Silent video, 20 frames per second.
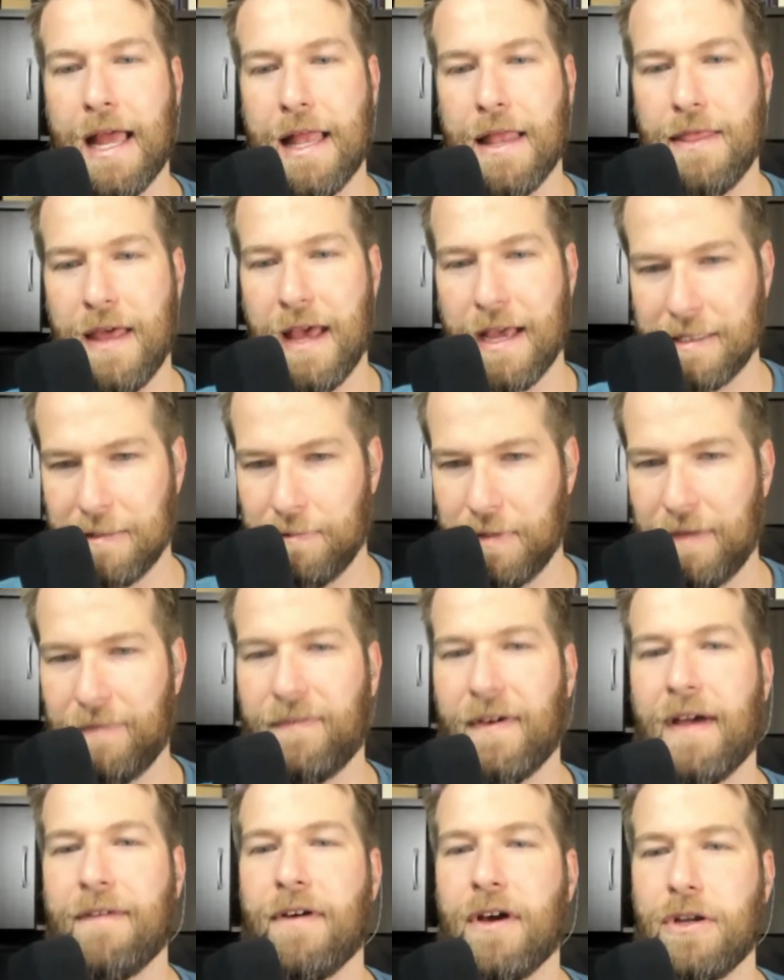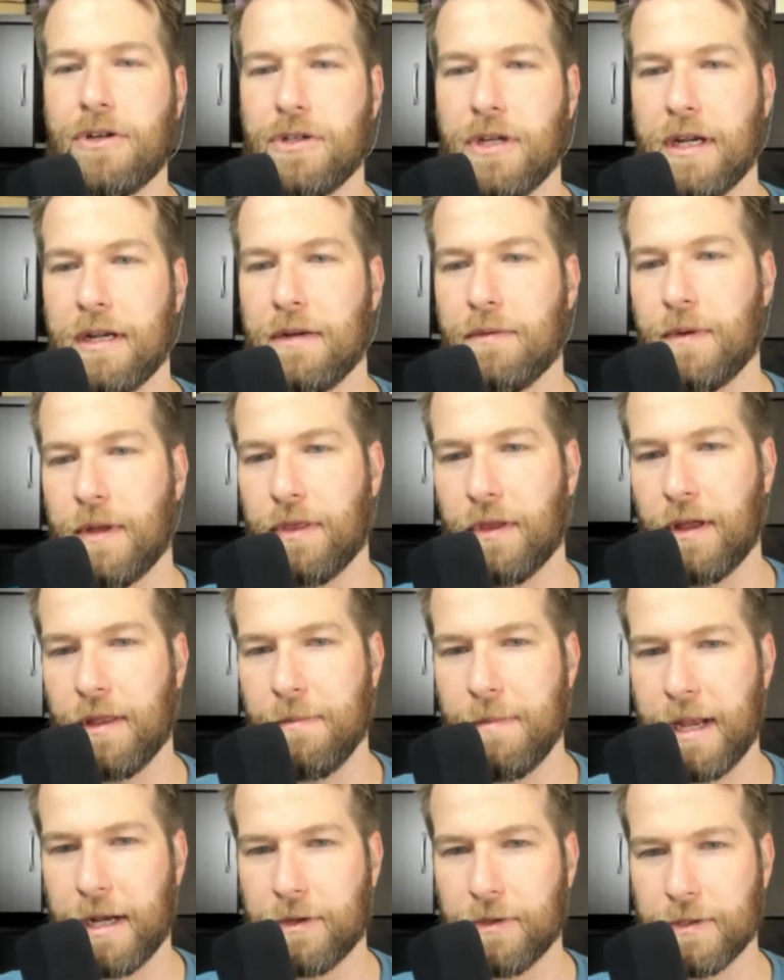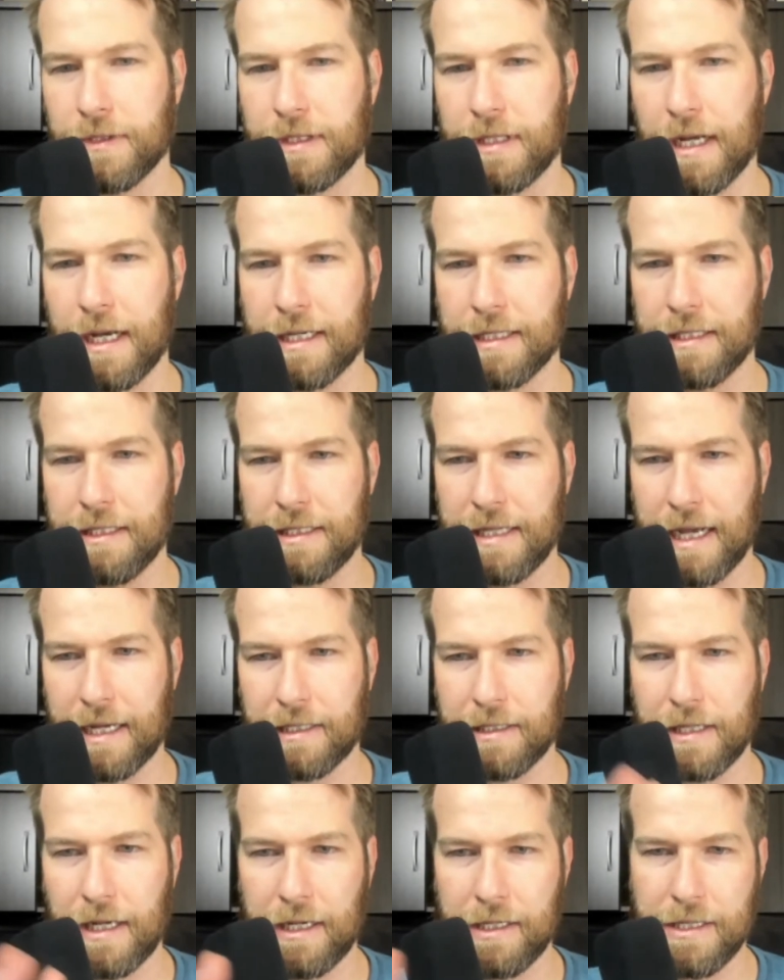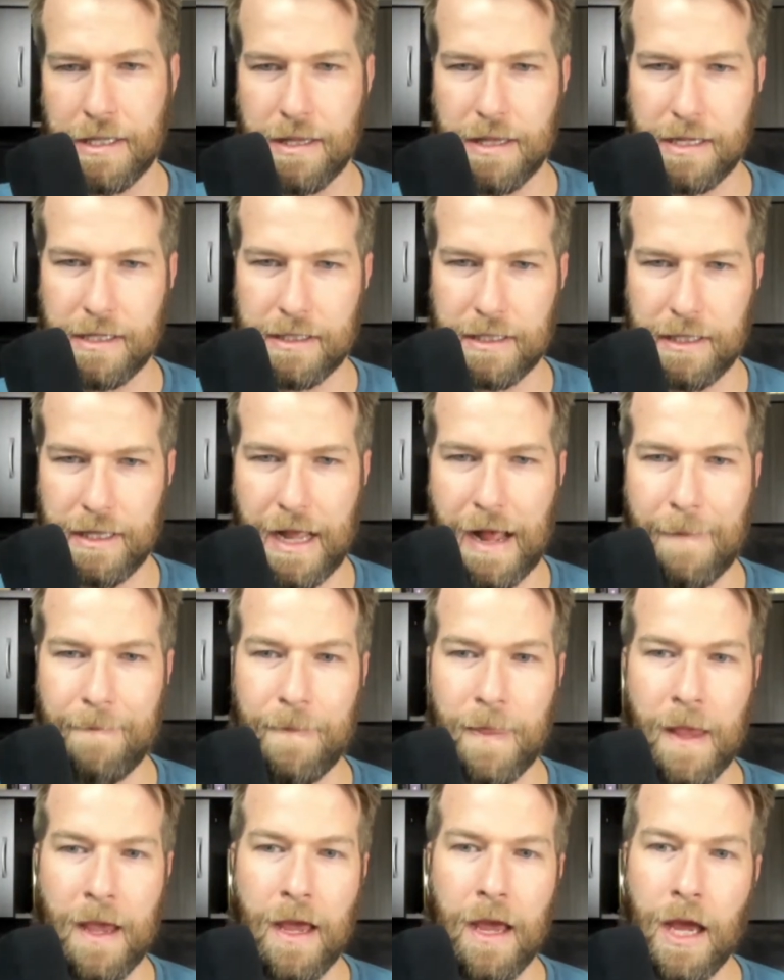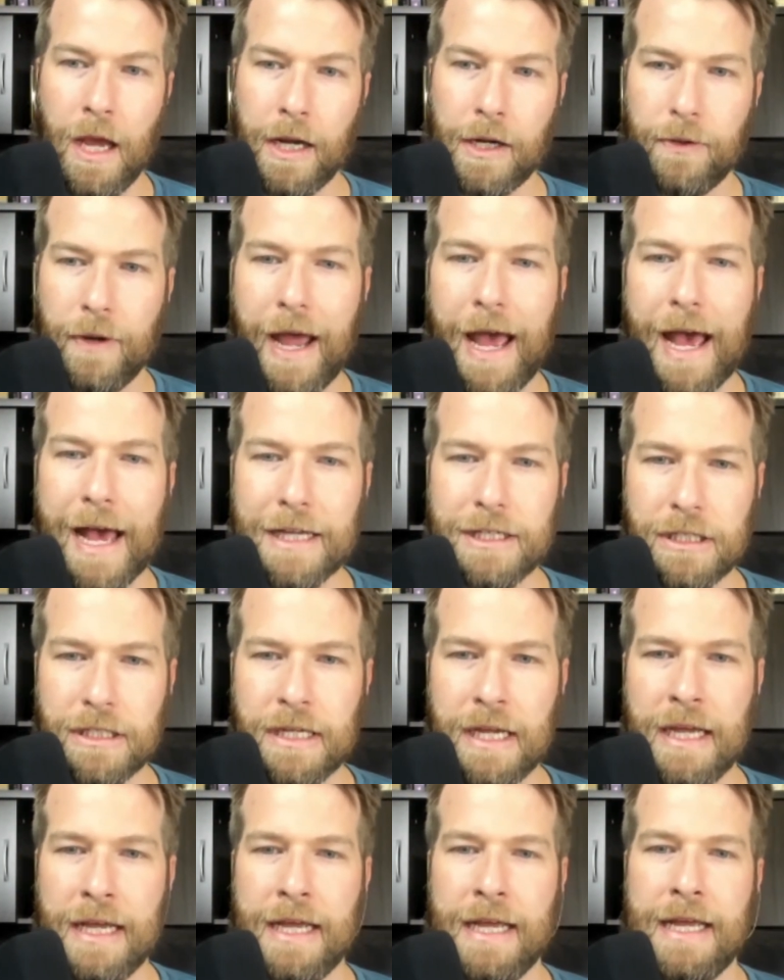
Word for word: the S and P five hundred with all the medical stocks and tech stocks and things like that crashed